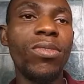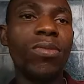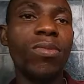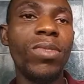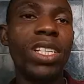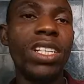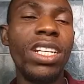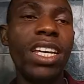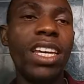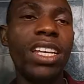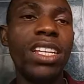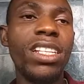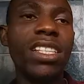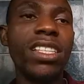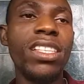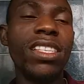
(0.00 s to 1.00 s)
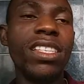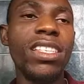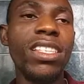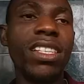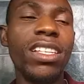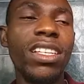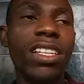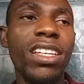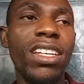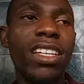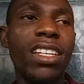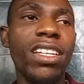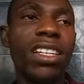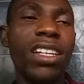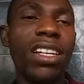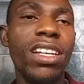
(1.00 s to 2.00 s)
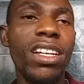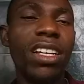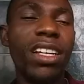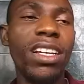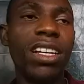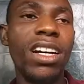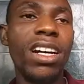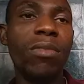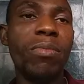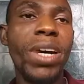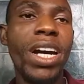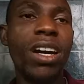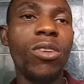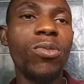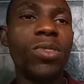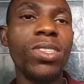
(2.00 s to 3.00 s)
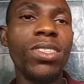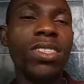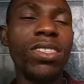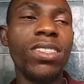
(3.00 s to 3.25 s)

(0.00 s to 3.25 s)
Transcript: We learned about